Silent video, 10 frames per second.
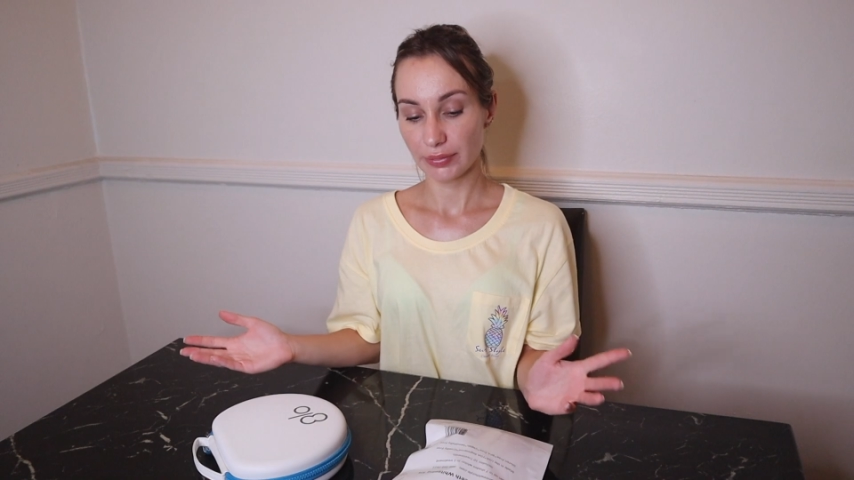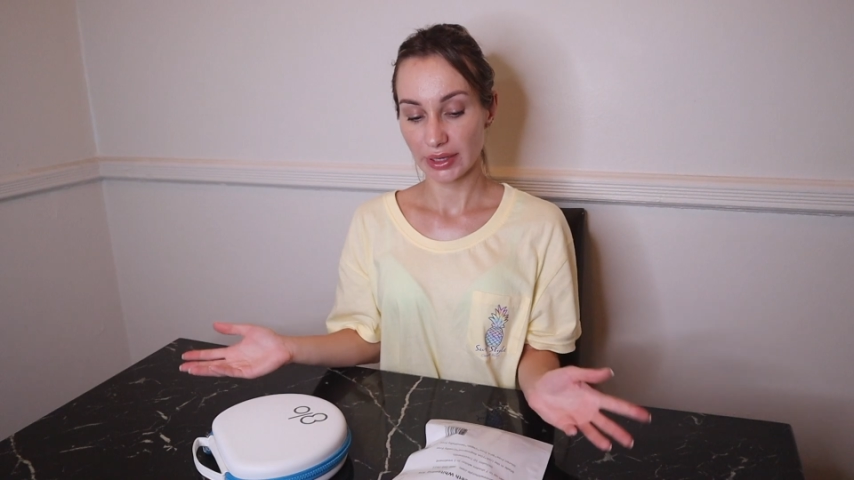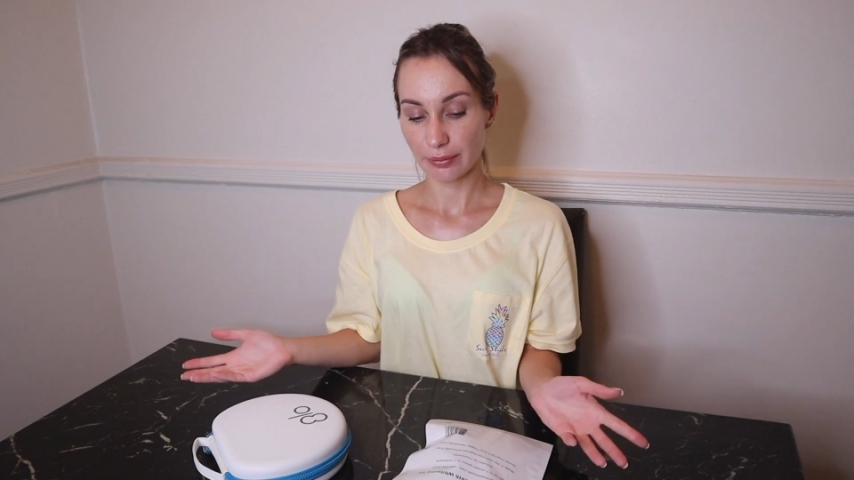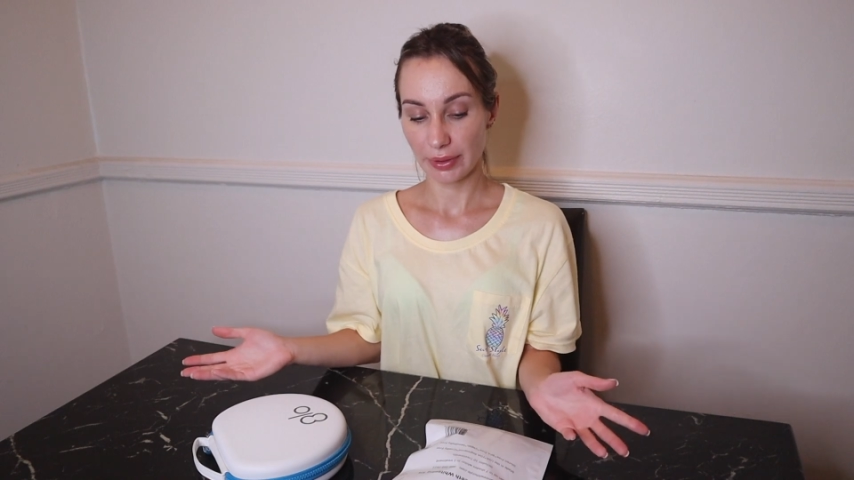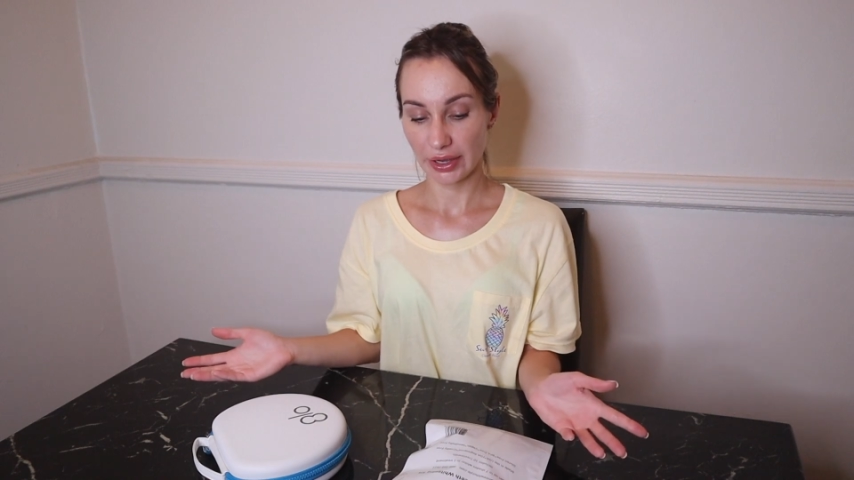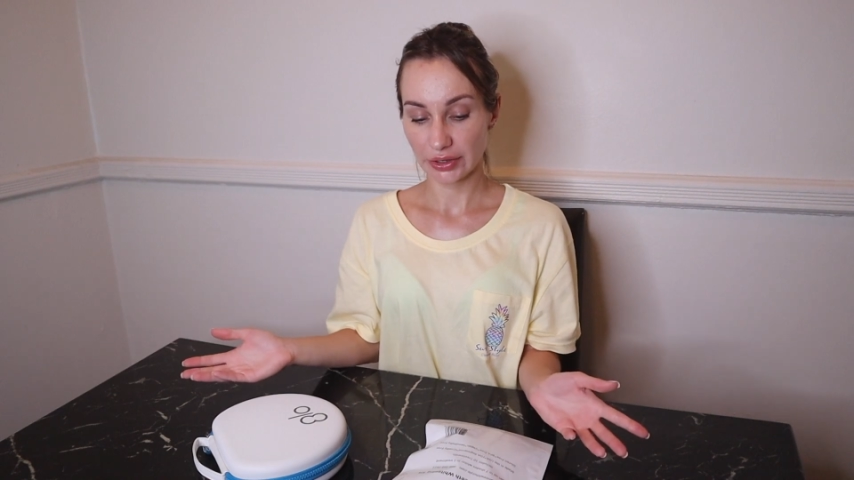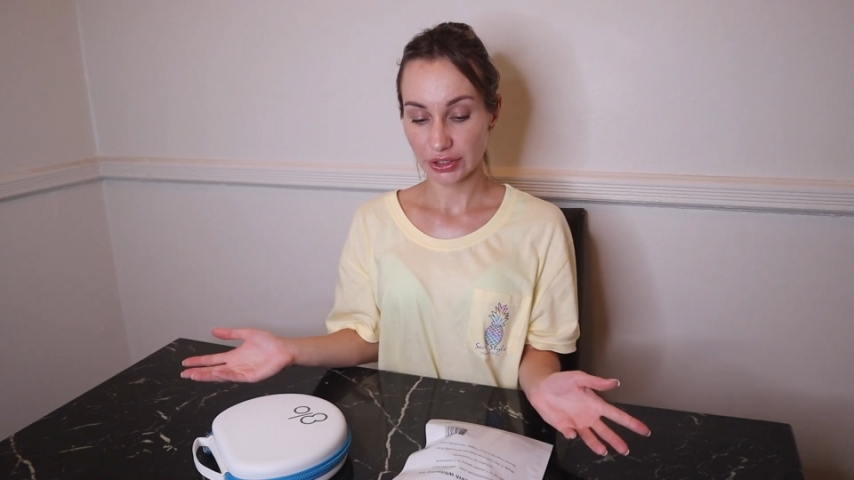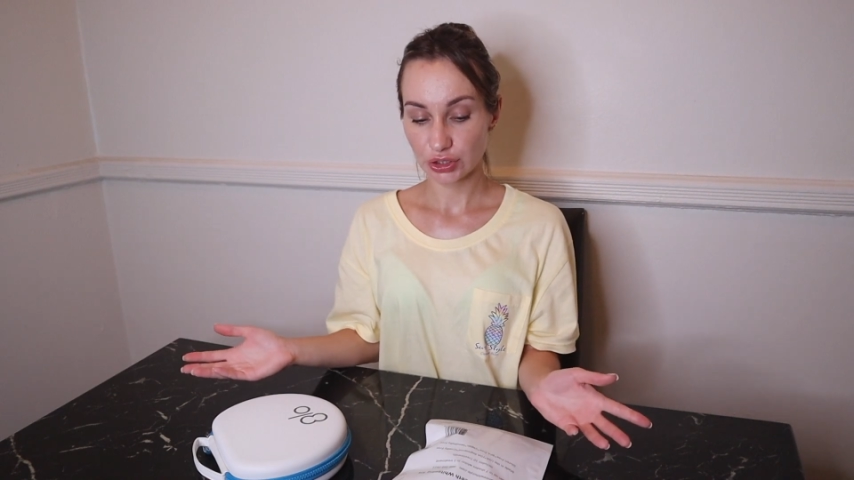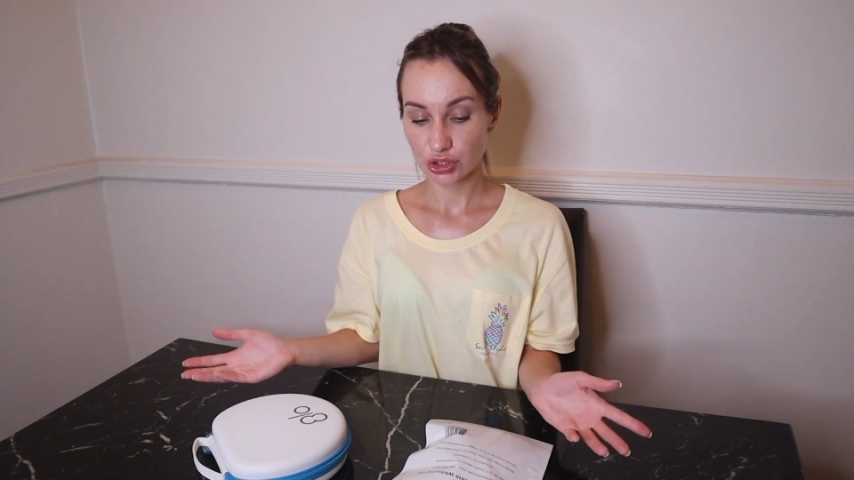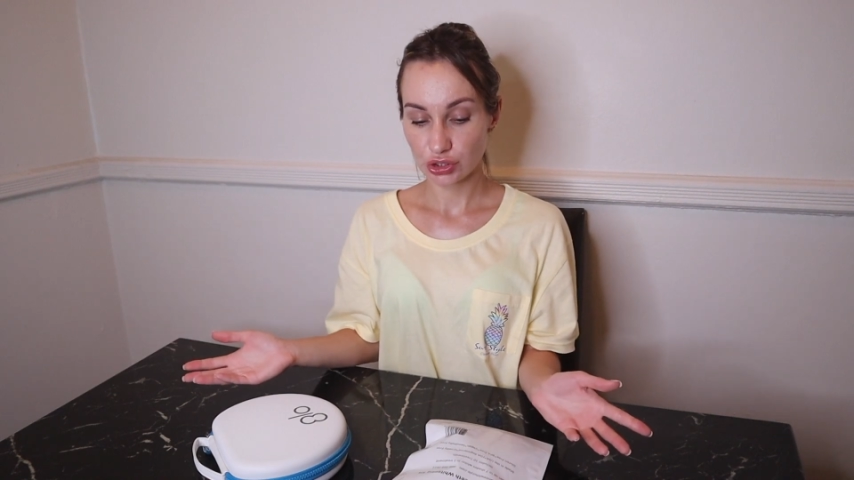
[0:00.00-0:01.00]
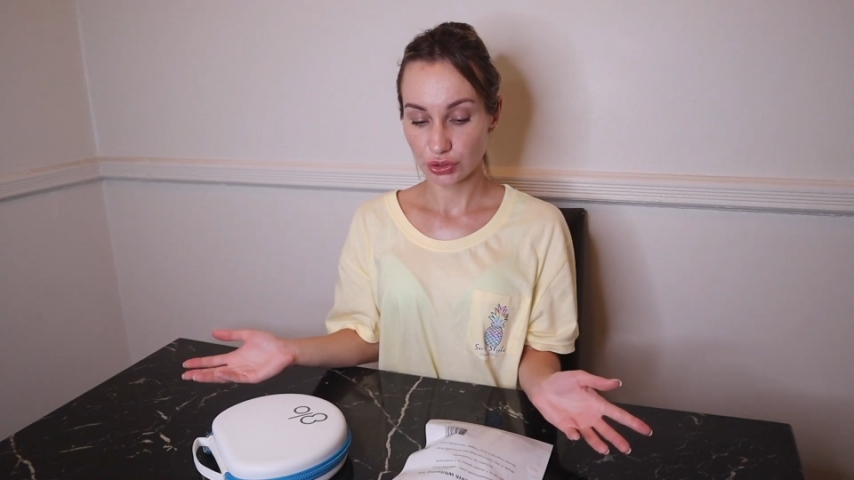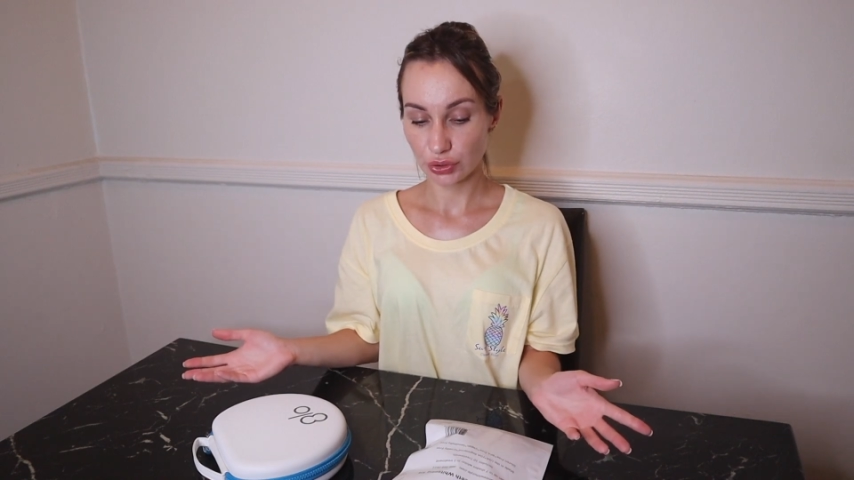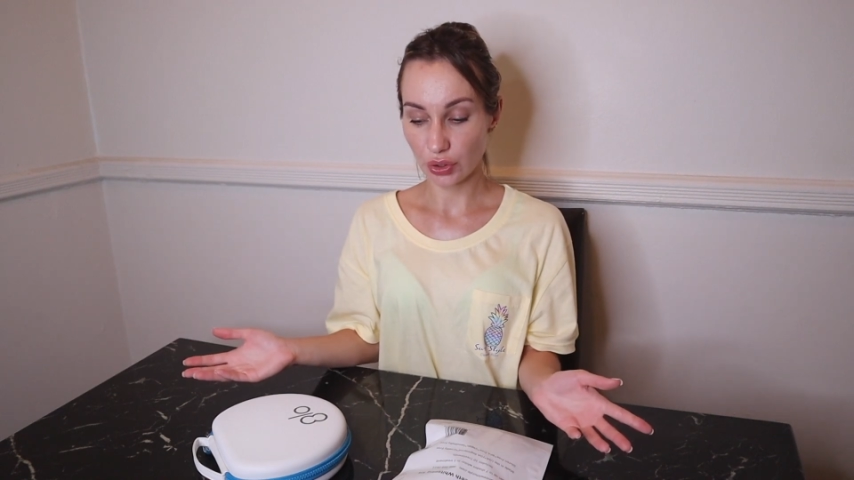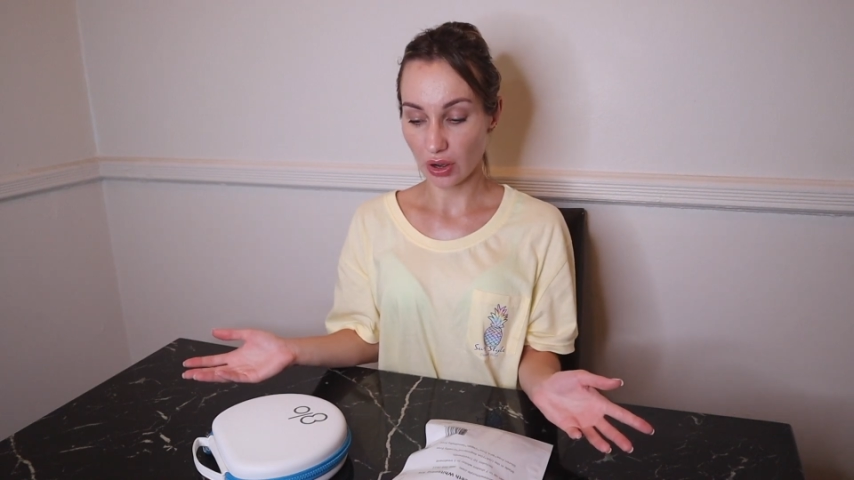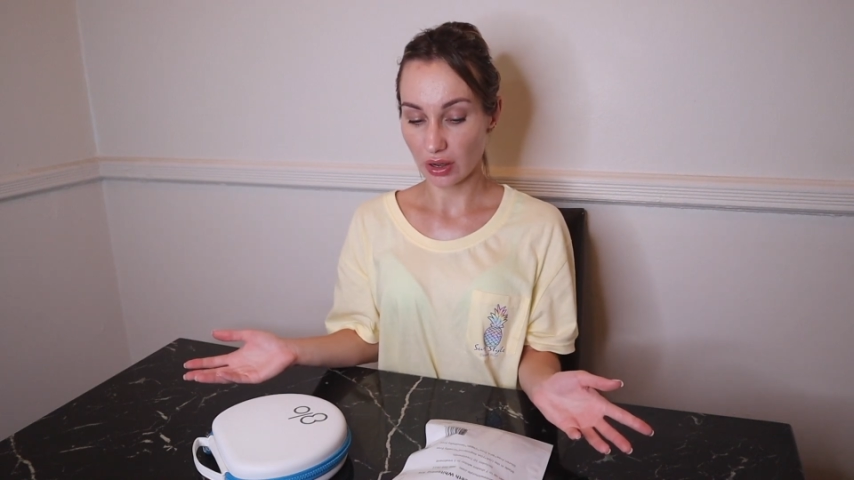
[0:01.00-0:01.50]
to be comparing
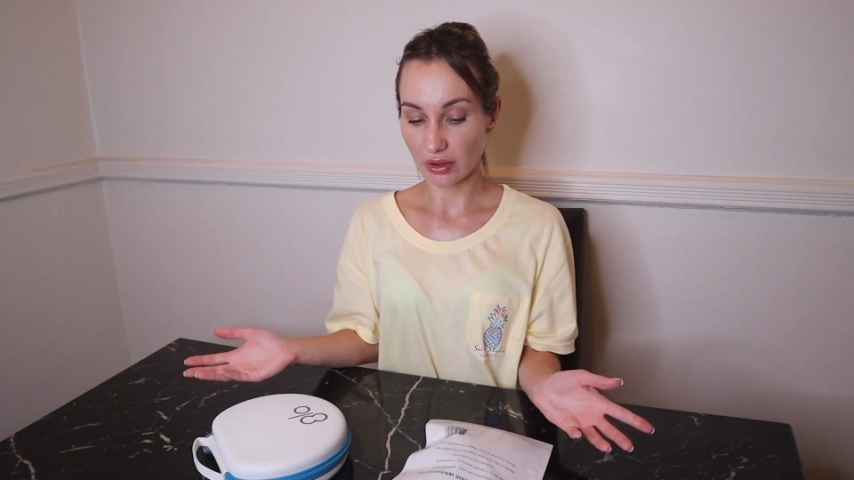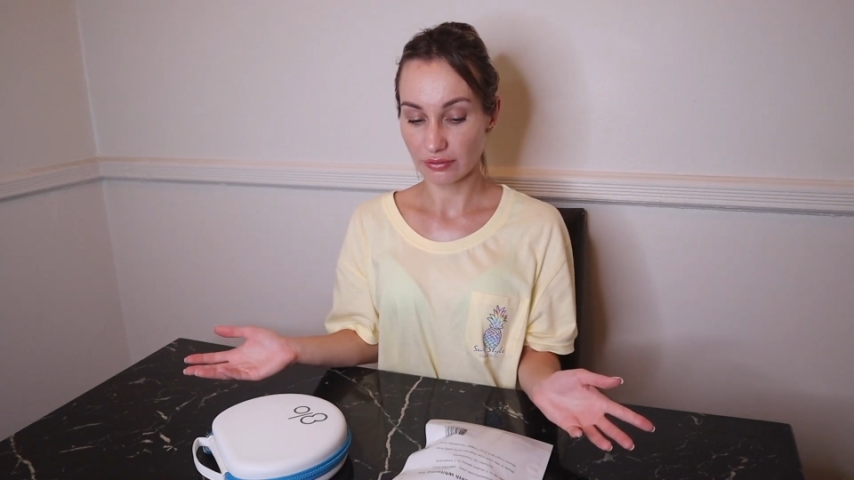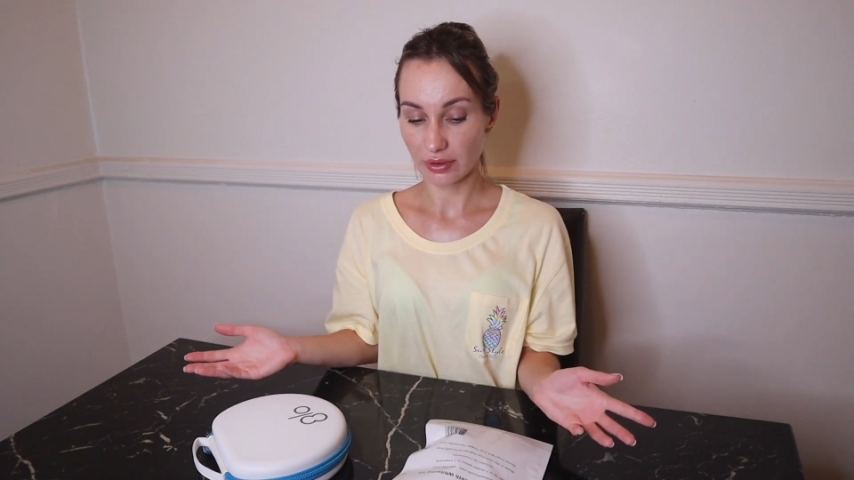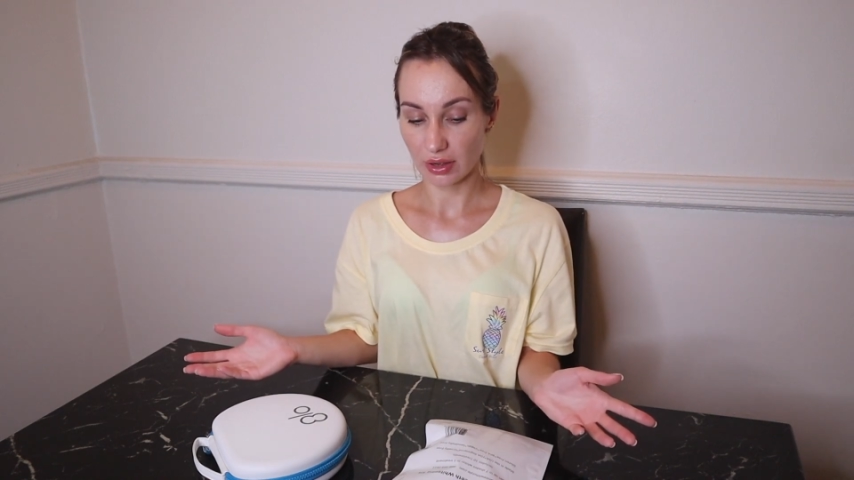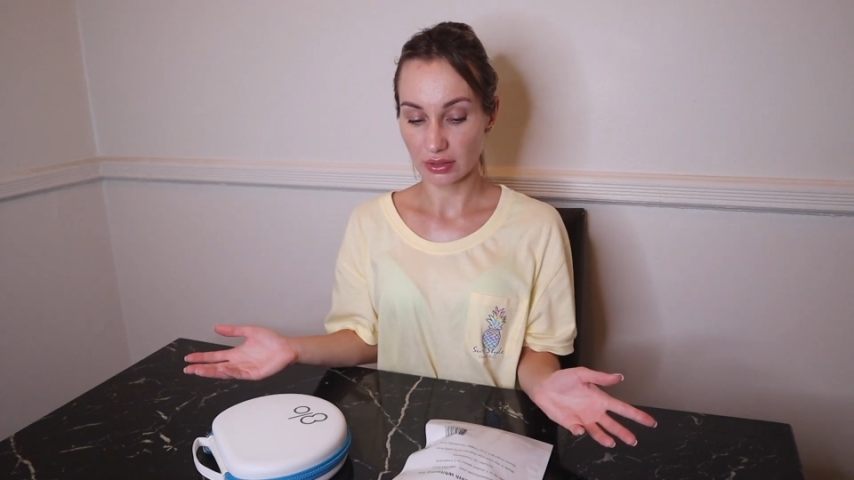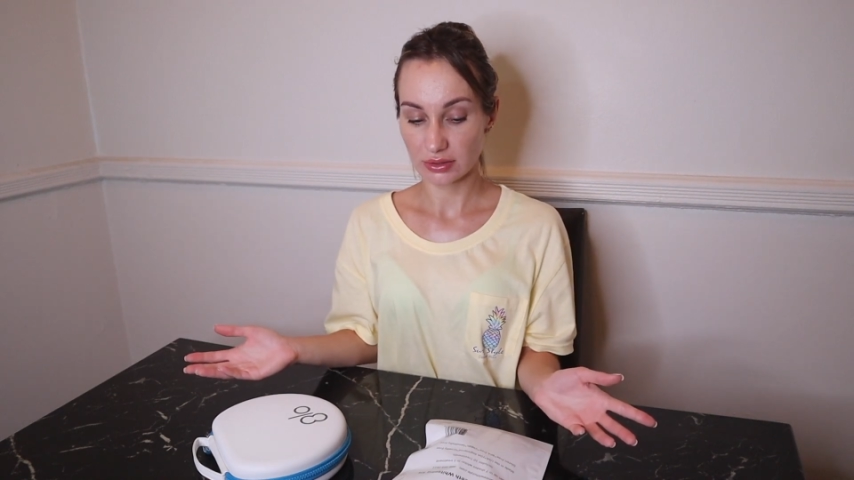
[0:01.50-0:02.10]
two of